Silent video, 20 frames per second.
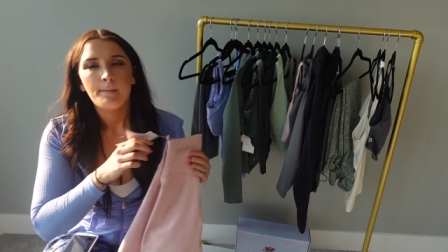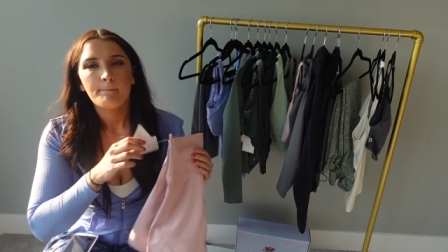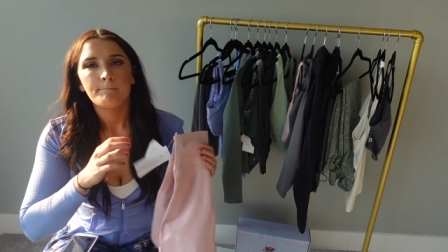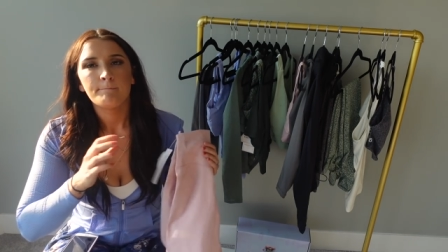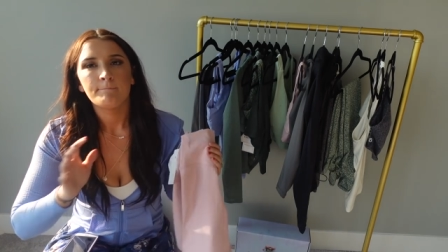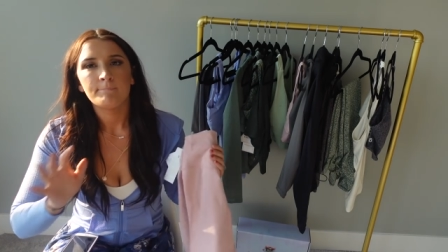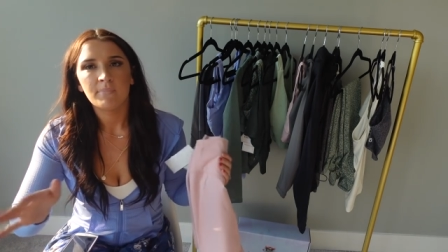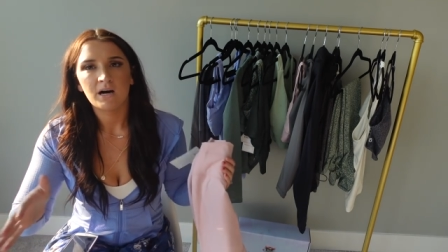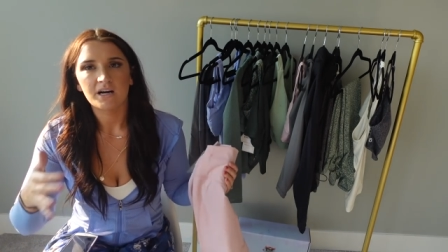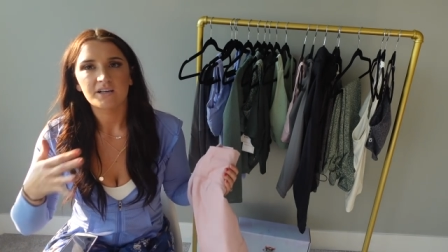
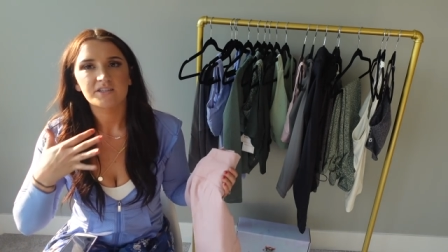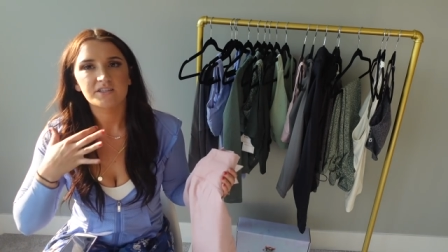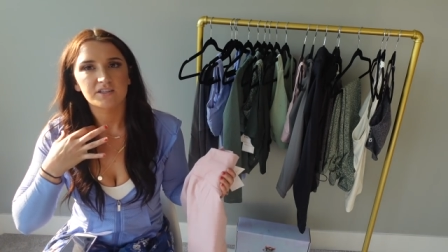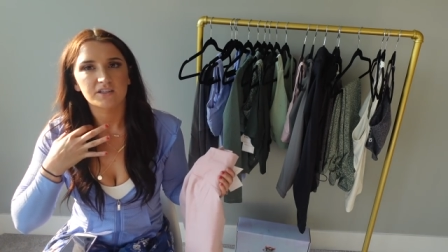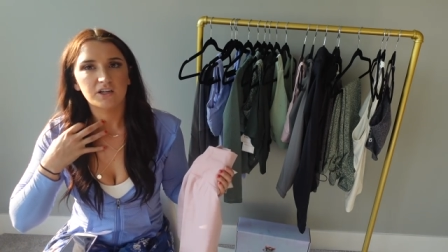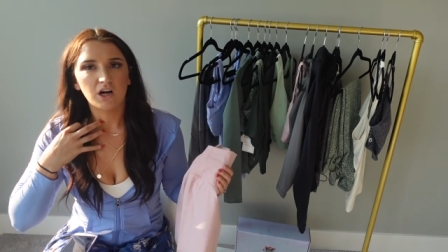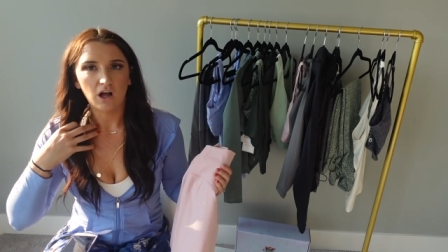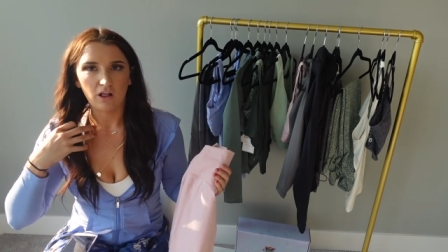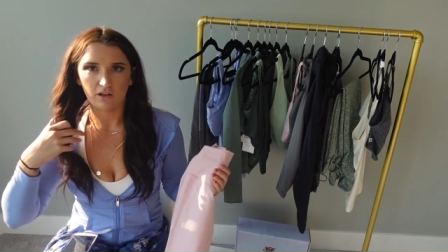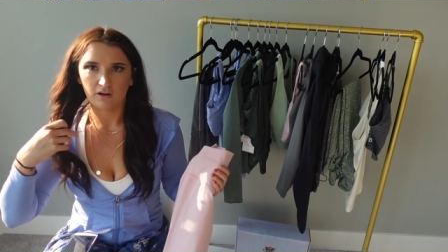
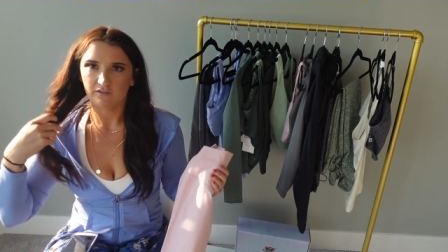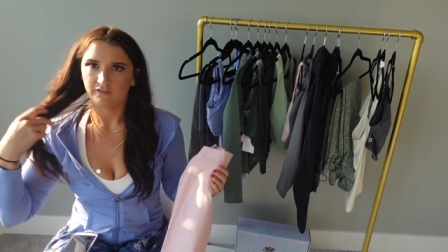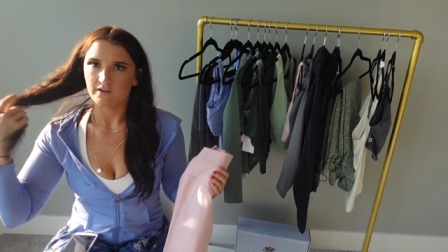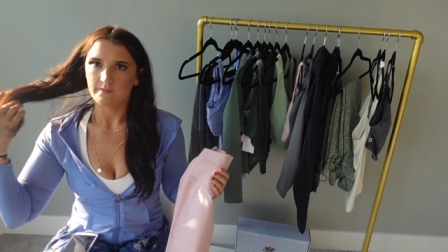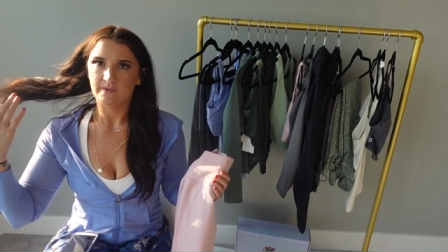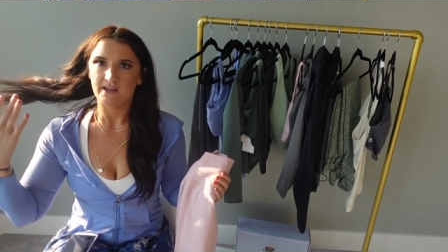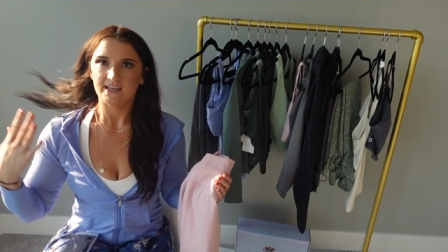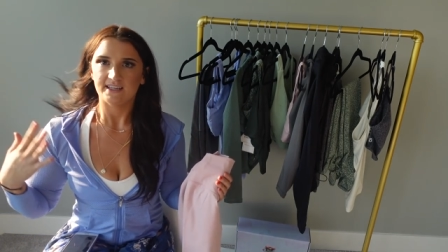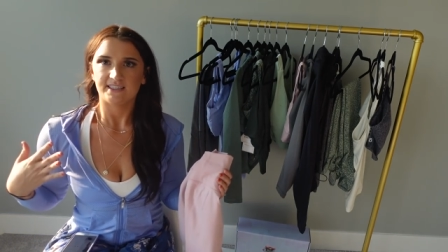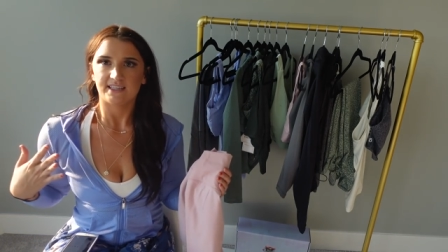must color
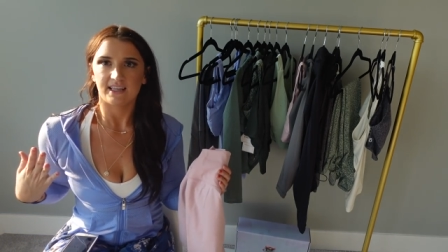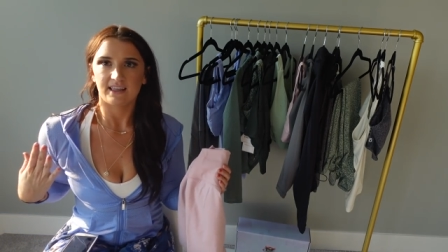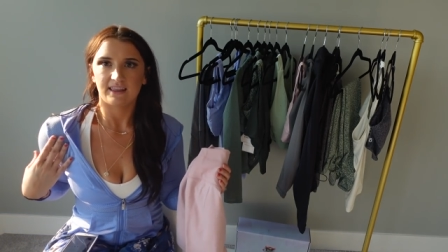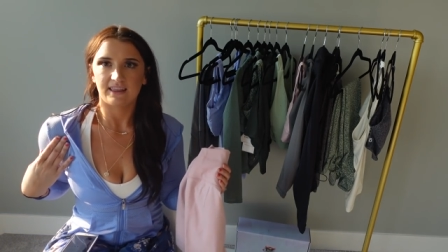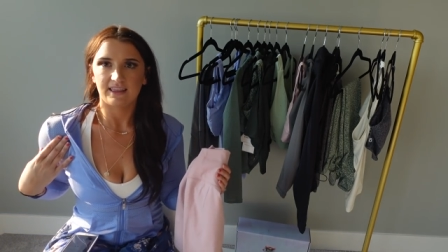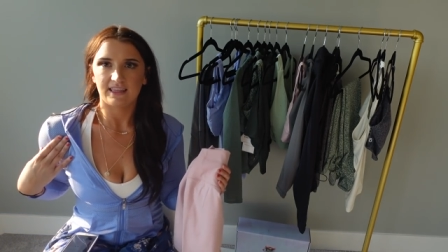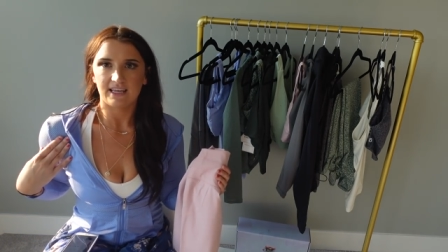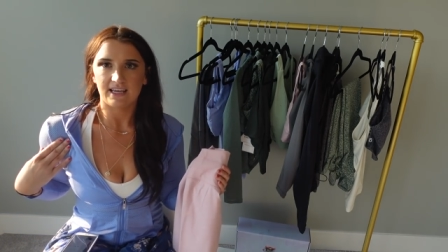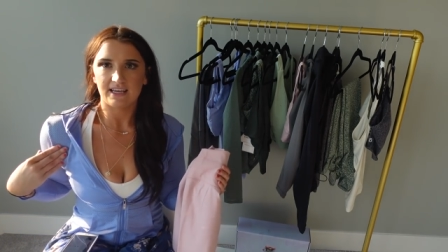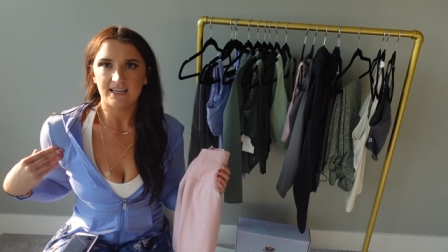from
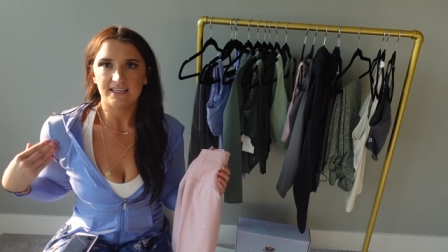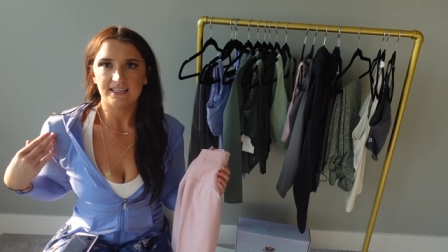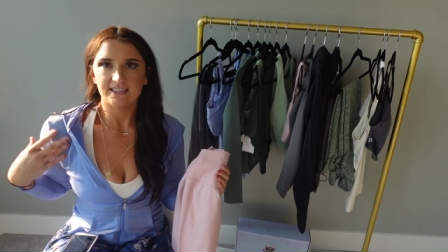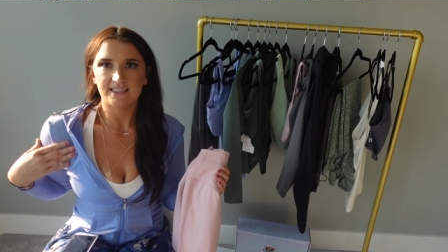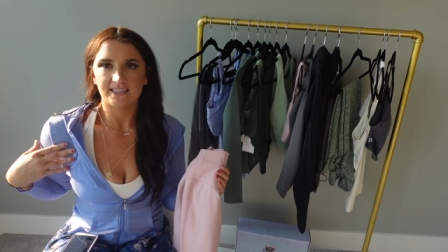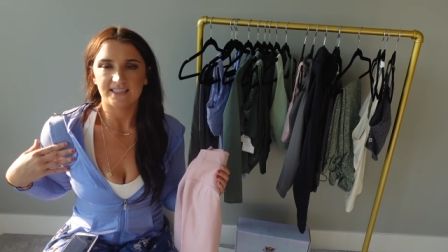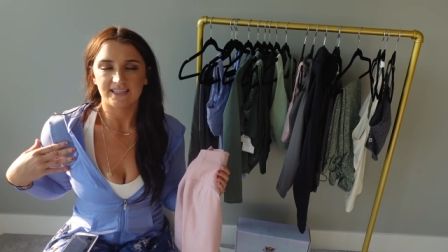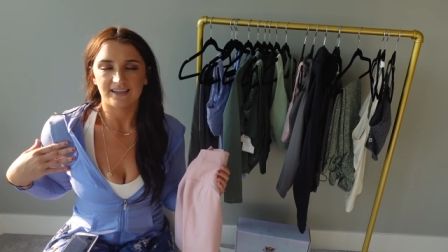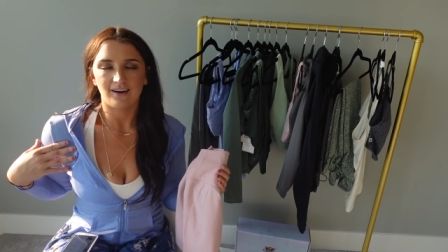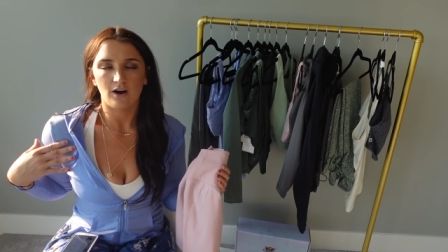
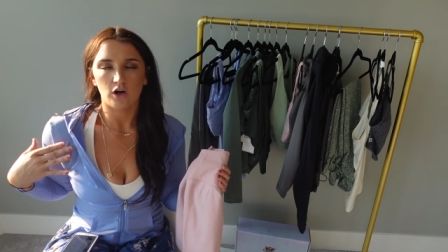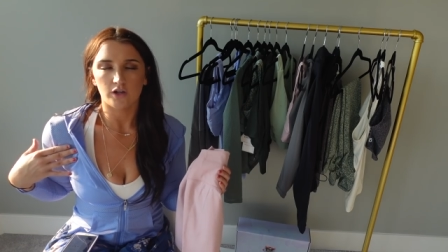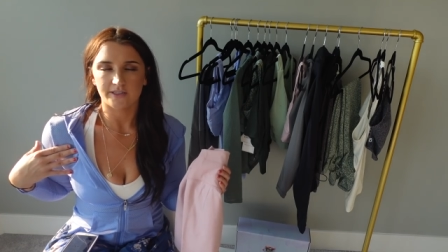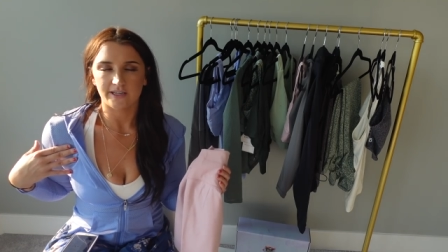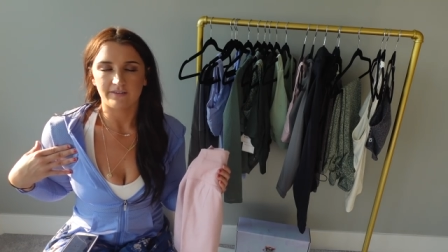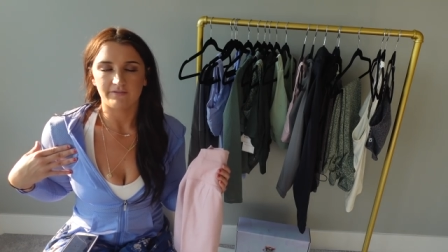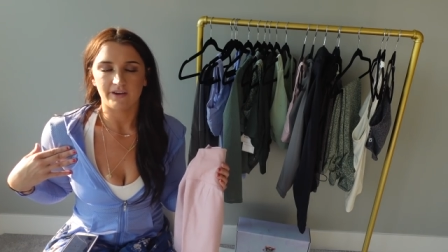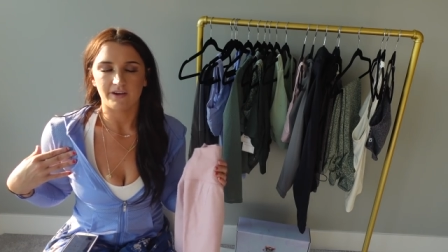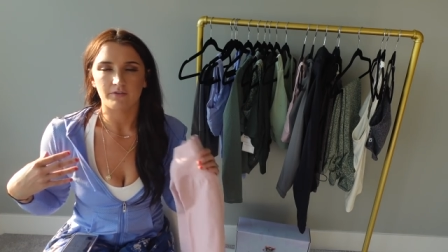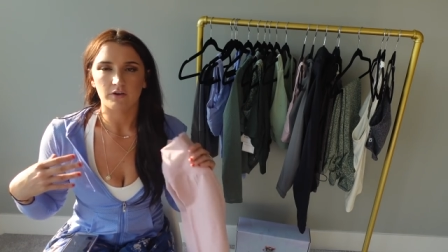this
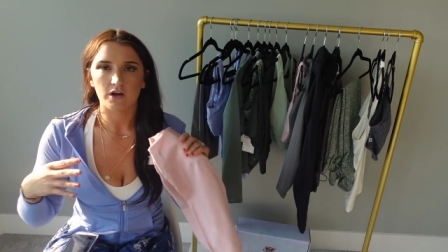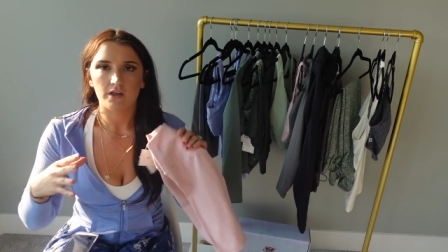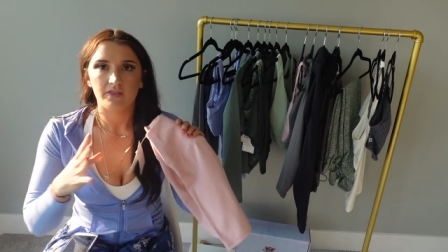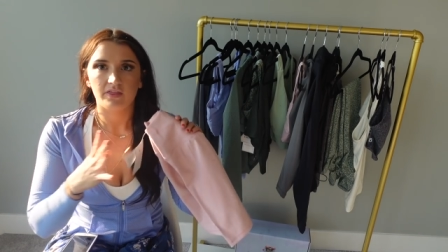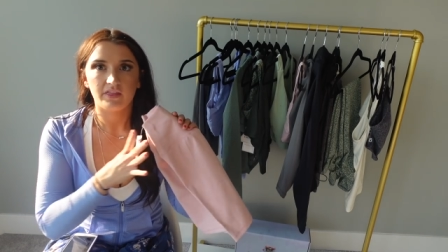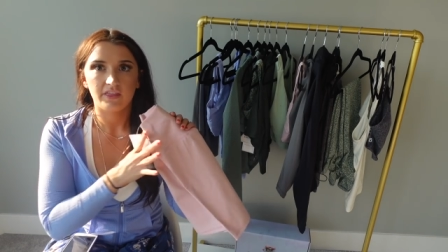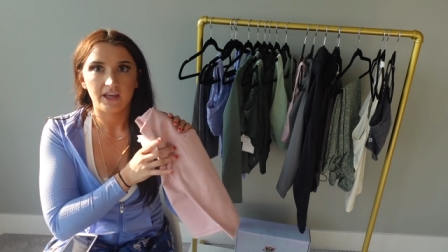all-time favorite.